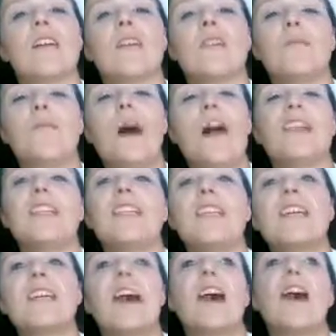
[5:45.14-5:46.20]

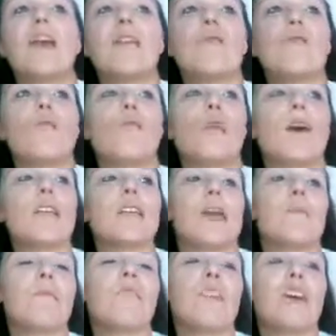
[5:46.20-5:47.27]
depending on what
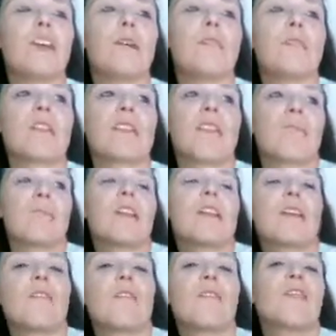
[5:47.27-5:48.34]
type of items, give
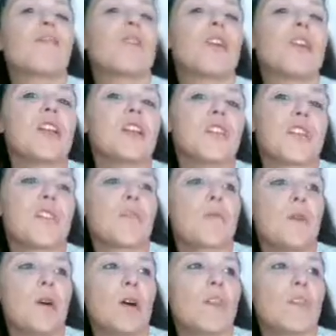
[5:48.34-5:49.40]
myself 3 to 6
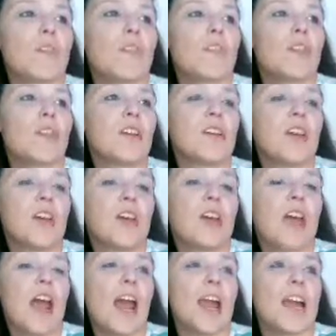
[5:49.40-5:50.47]
months.
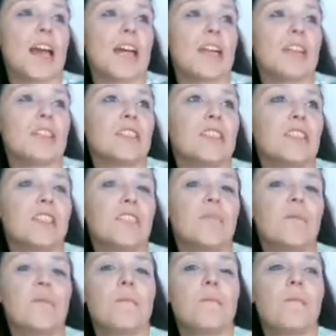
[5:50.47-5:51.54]
And
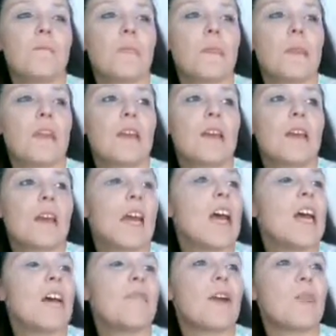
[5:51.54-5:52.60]

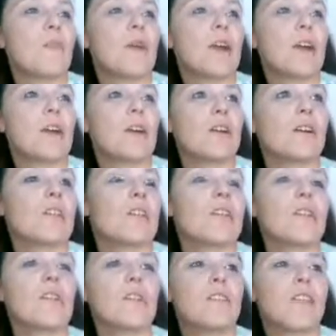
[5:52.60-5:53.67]
if I wear
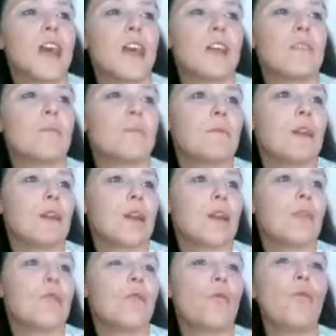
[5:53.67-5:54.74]
the item, depending
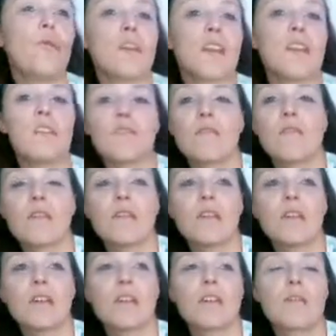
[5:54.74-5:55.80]
on what season
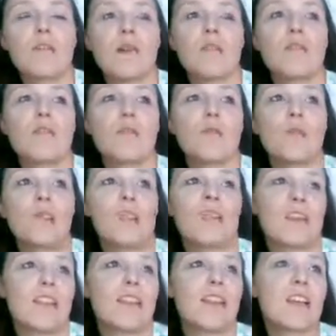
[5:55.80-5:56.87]
it's meant for within
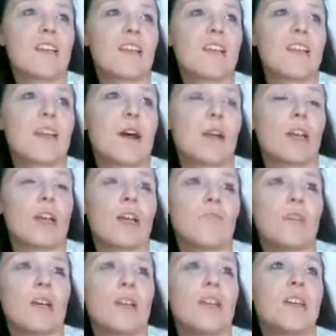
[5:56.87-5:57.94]
that season, I'll keep
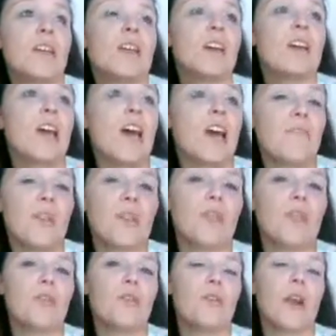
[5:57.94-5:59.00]
it. If I
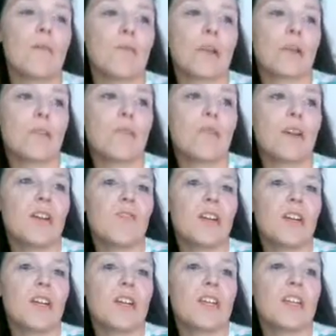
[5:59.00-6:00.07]
don't, I'm gonna get rid of
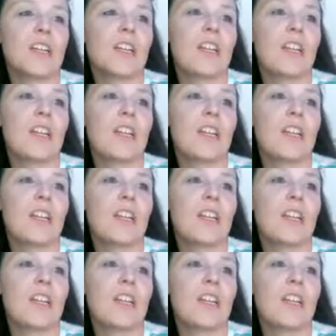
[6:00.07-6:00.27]
it.